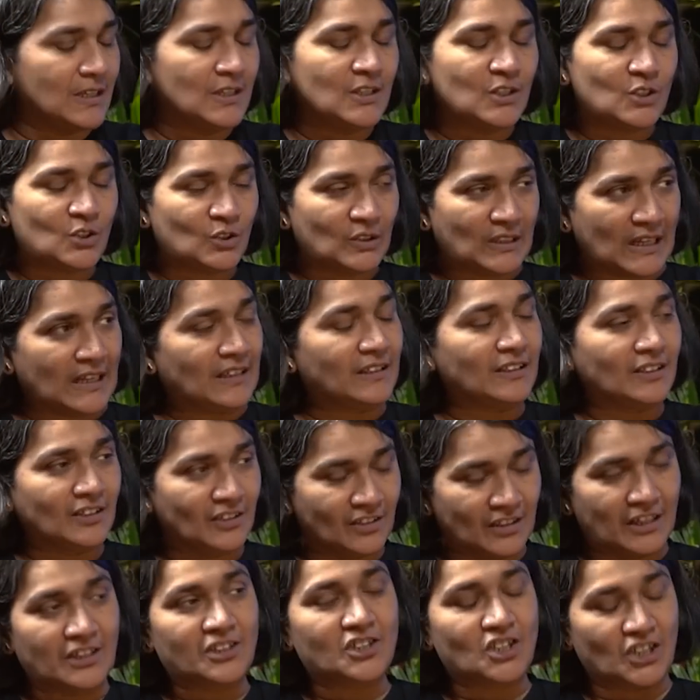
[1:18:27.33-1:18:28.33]
So that in a
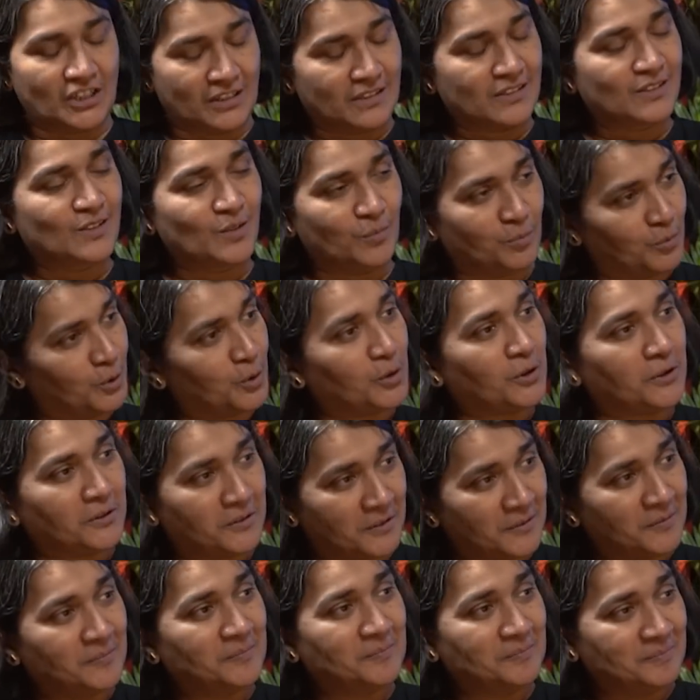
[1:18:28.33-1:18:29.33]
nutshell is the book.